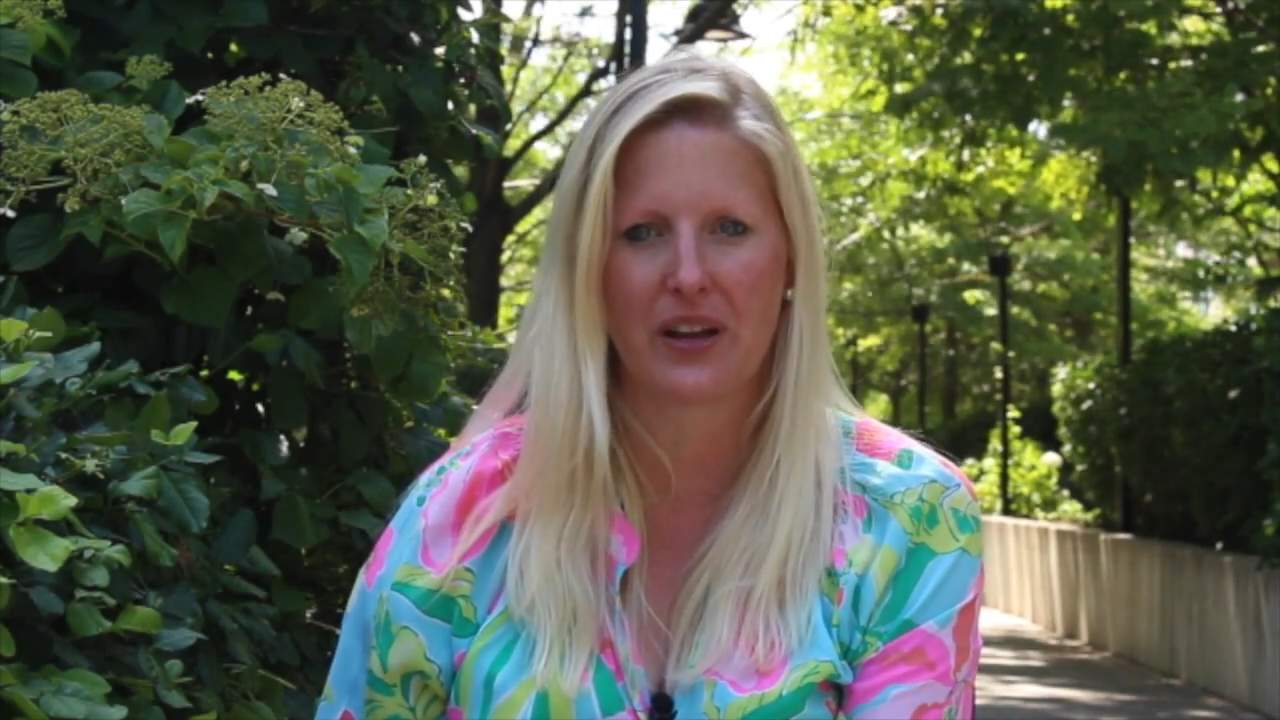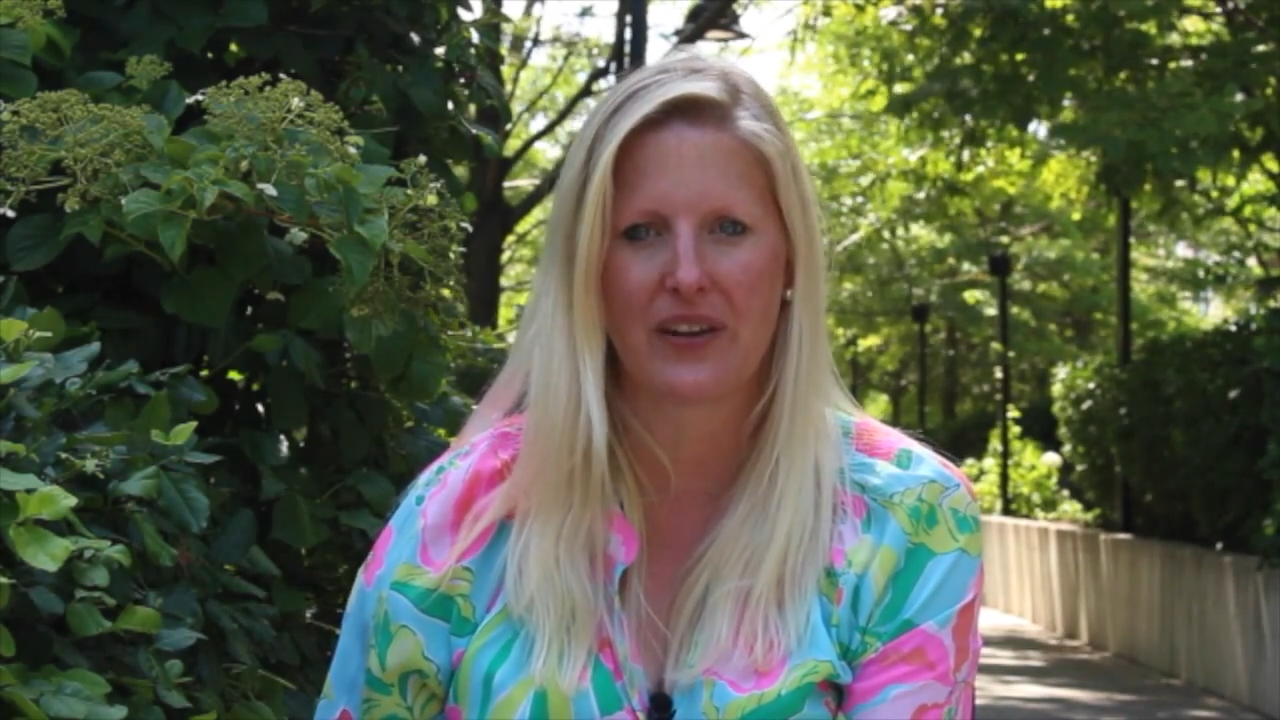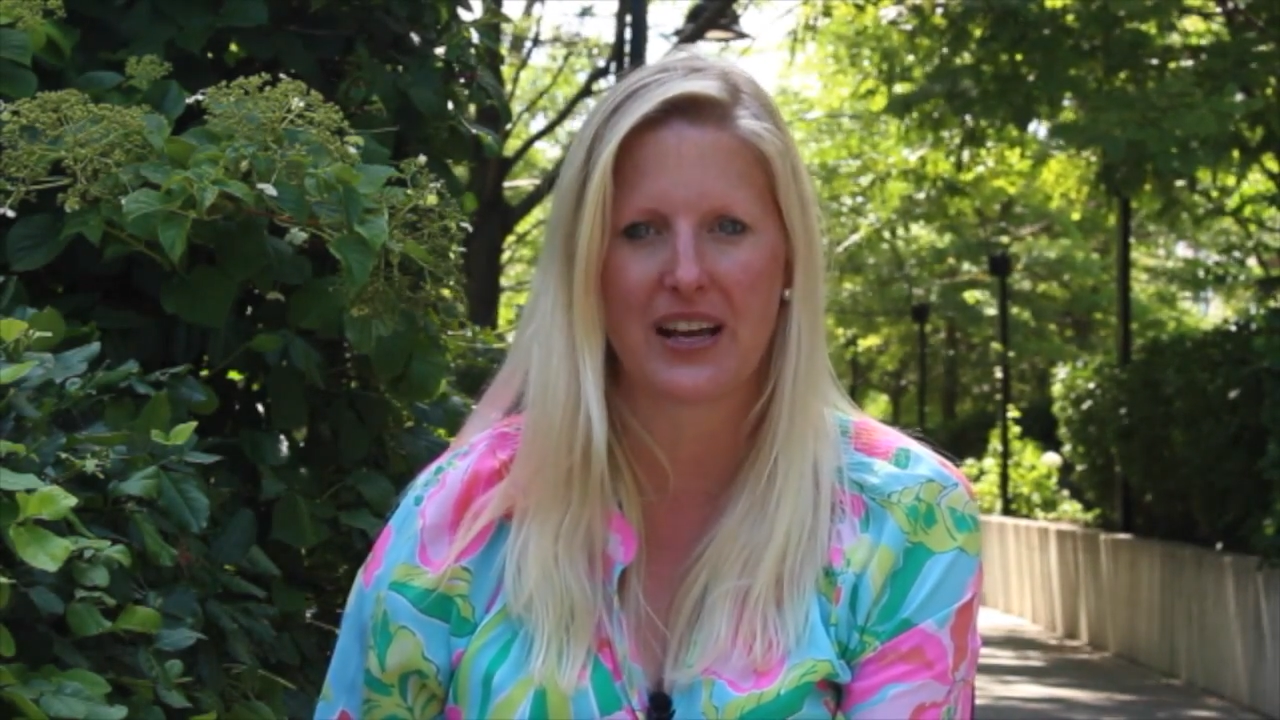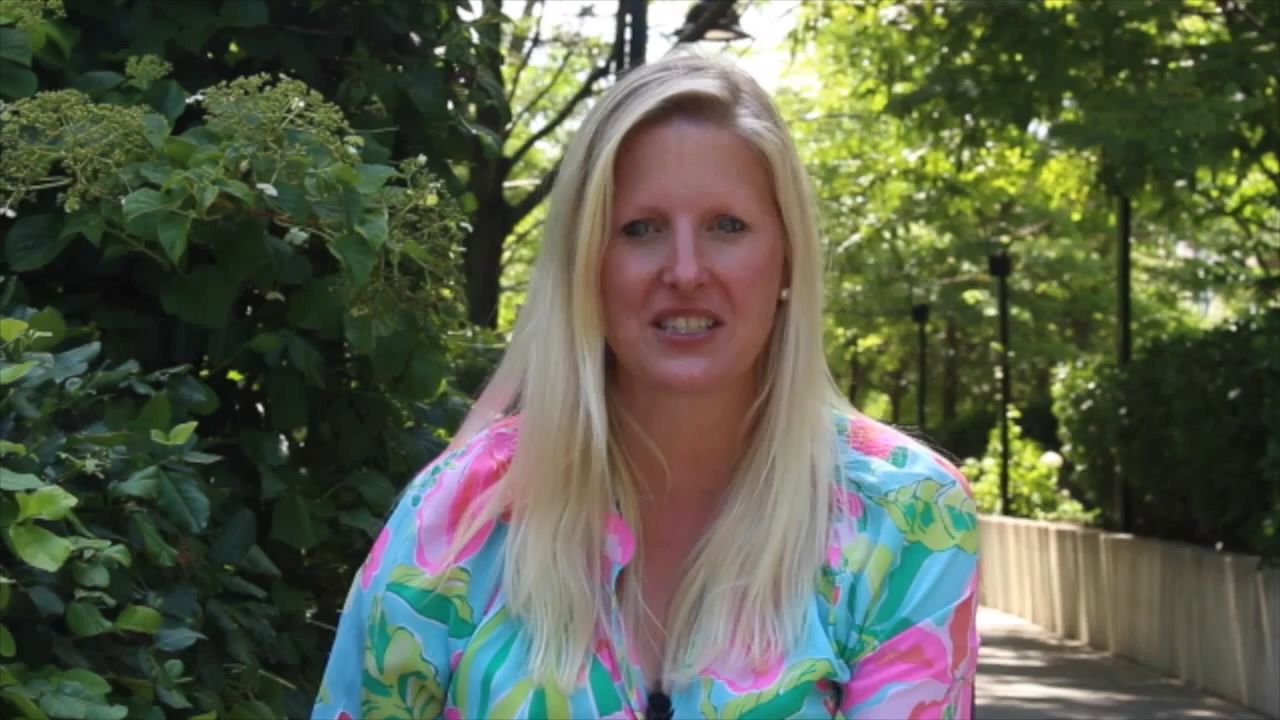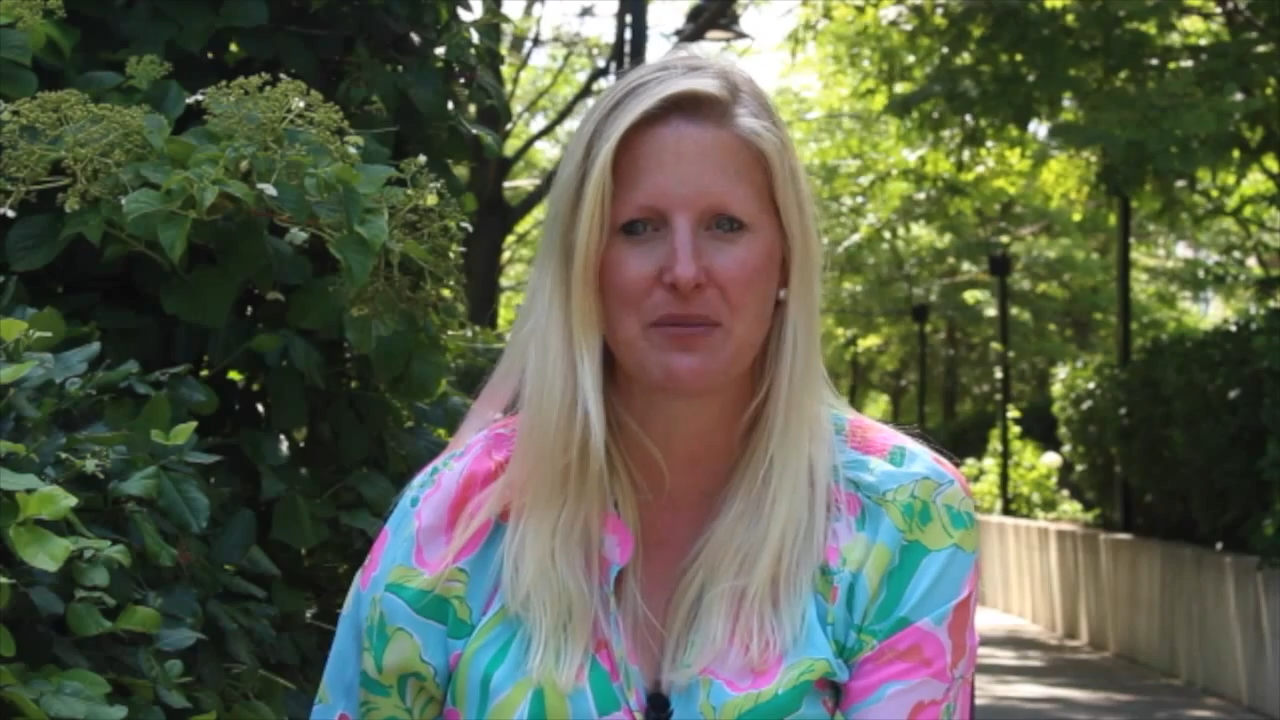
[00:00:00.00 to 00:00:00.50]
of
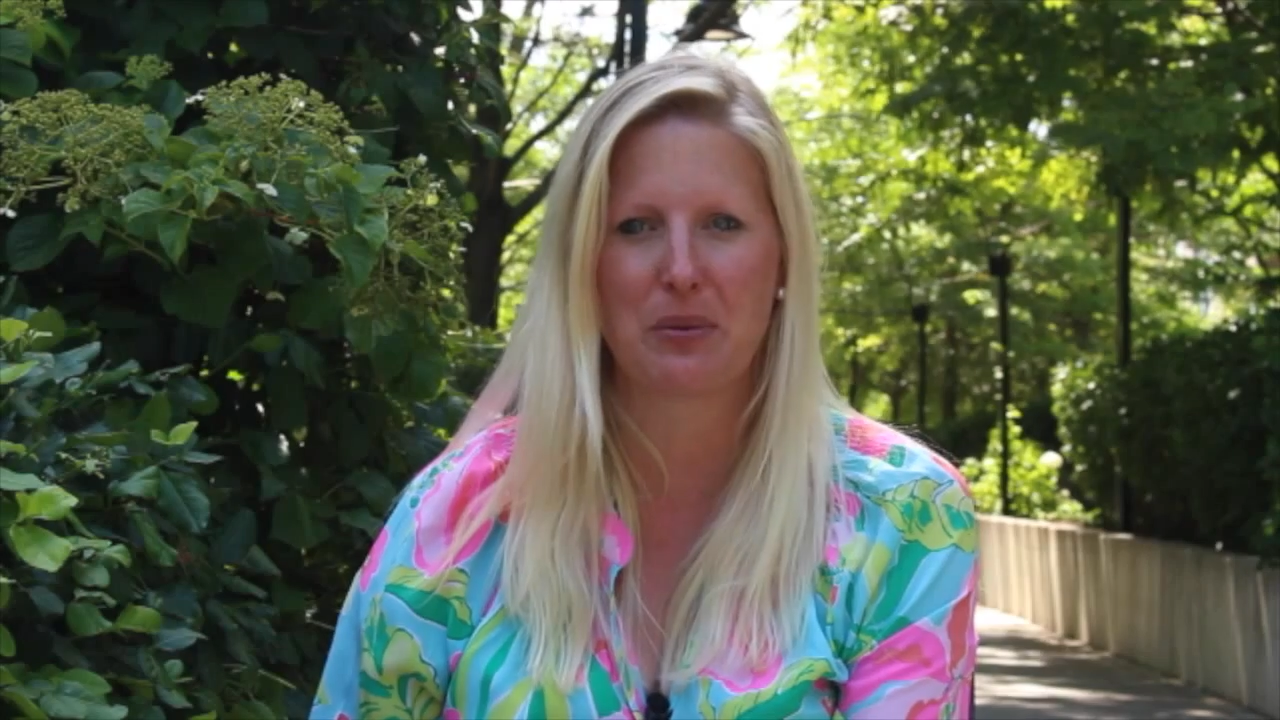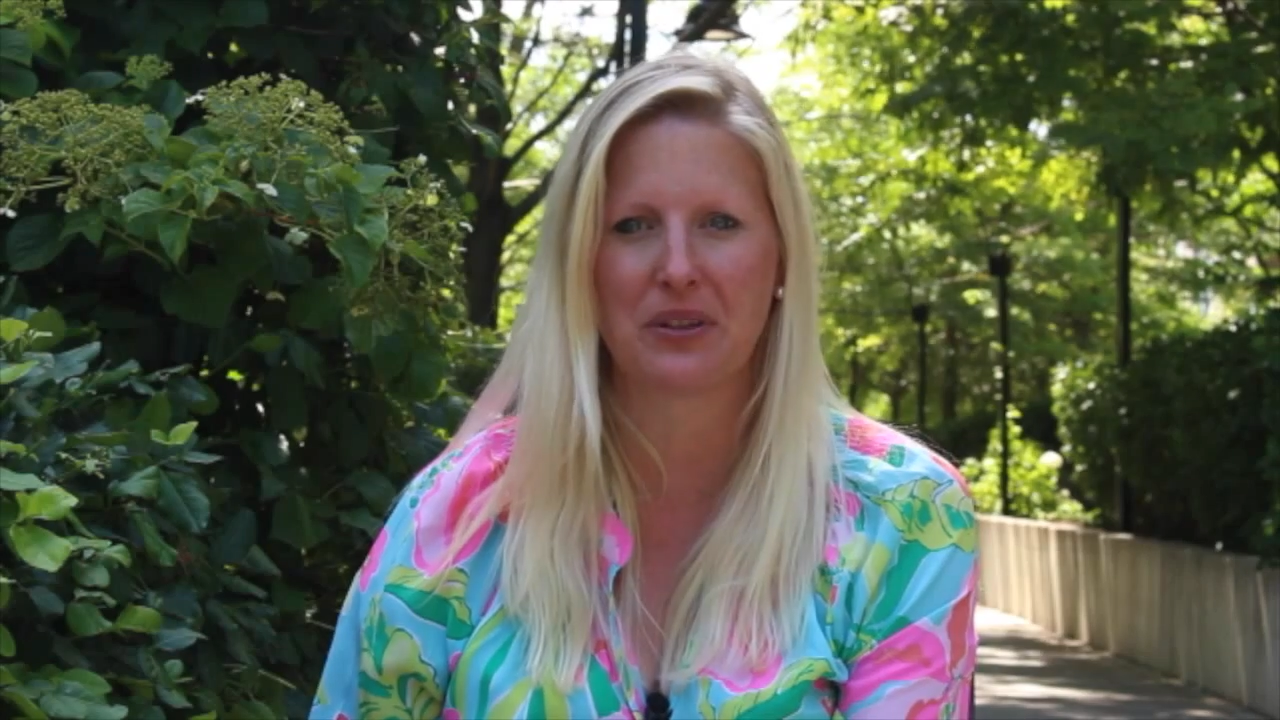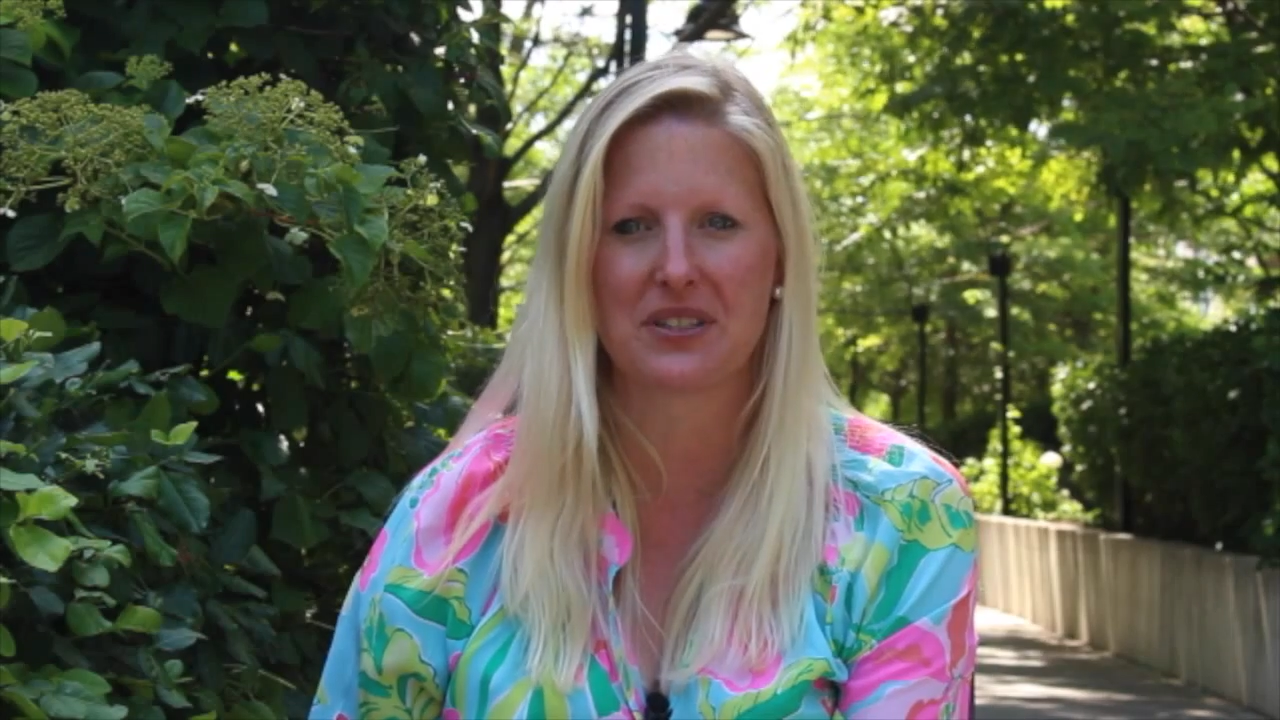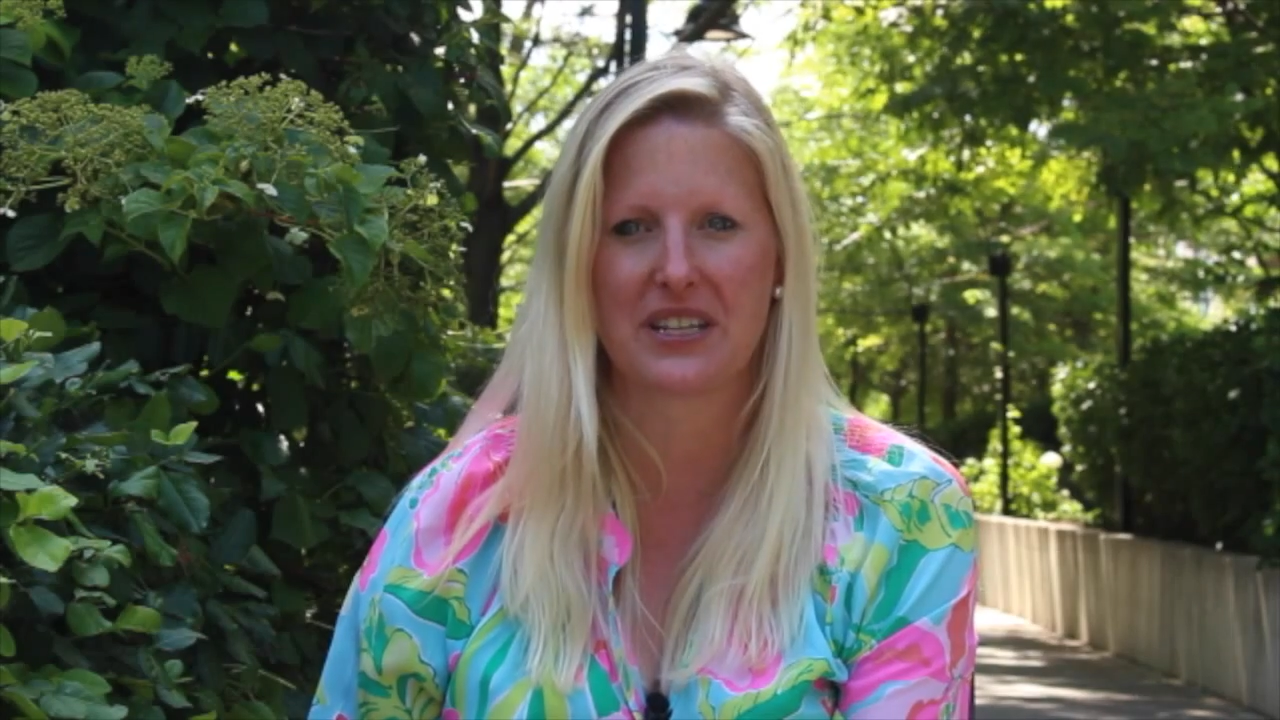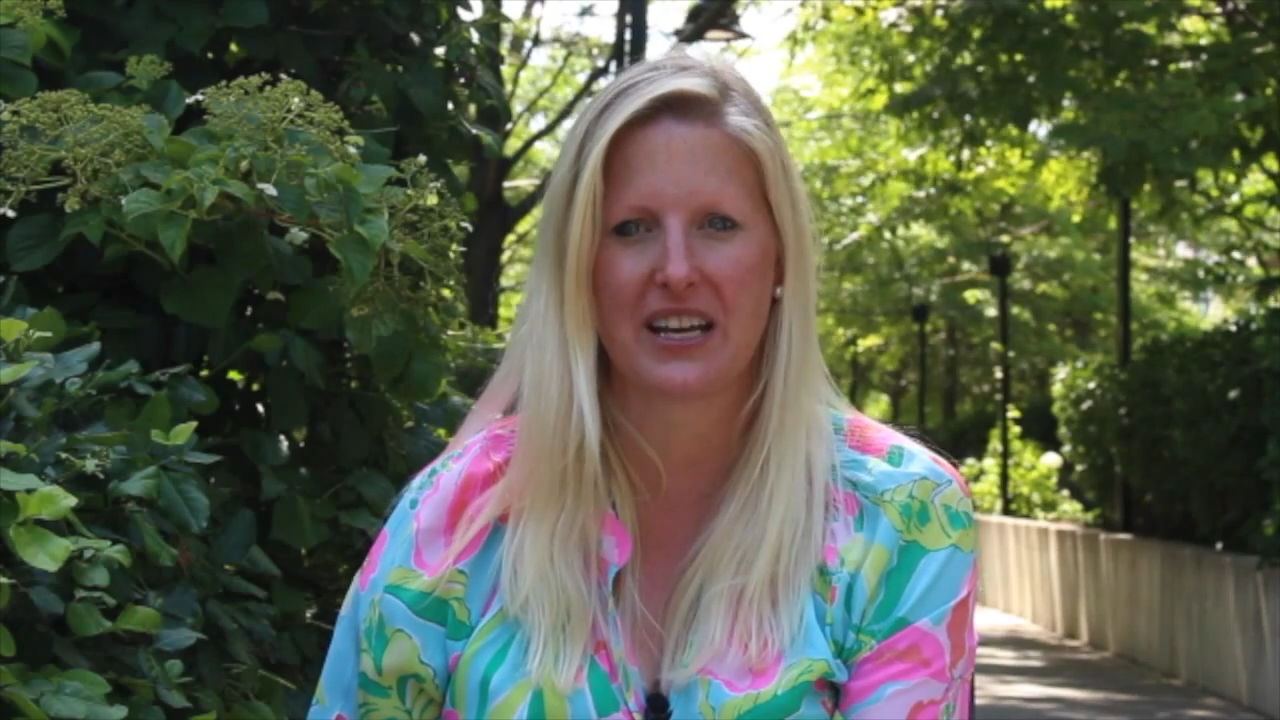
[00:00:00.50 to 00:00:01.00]
asking people
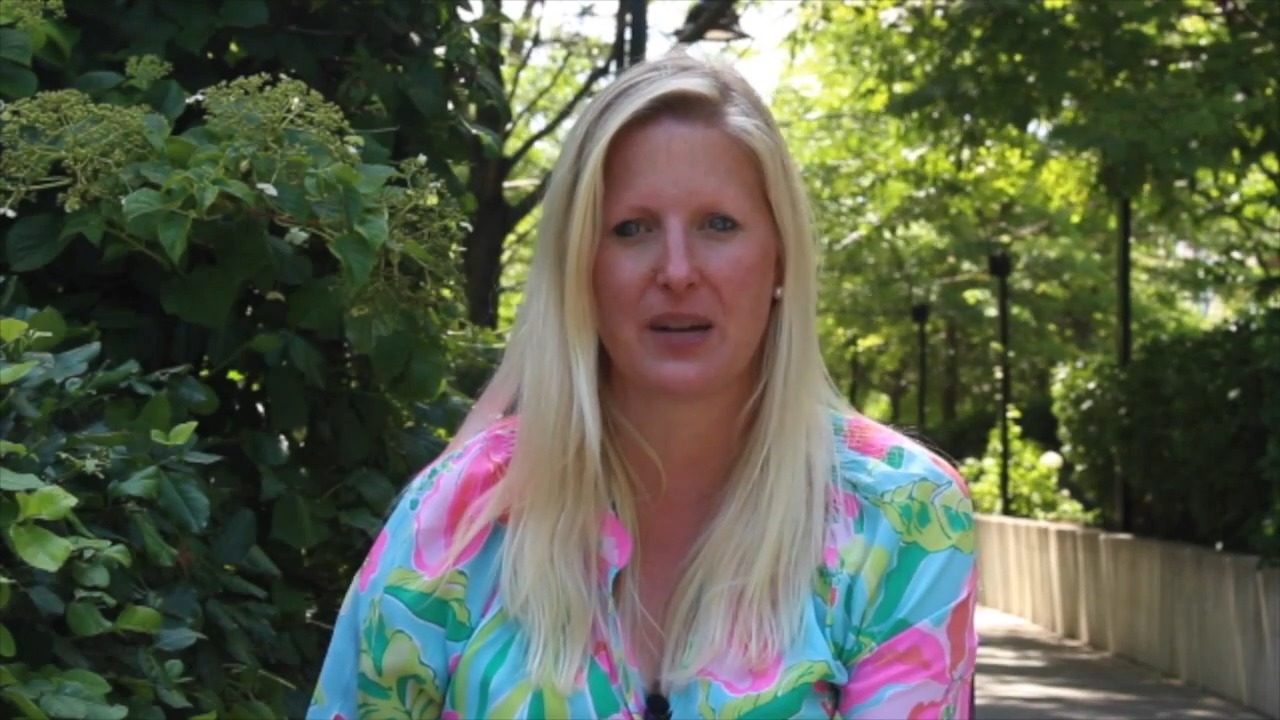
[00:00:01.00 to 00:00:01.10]
to stand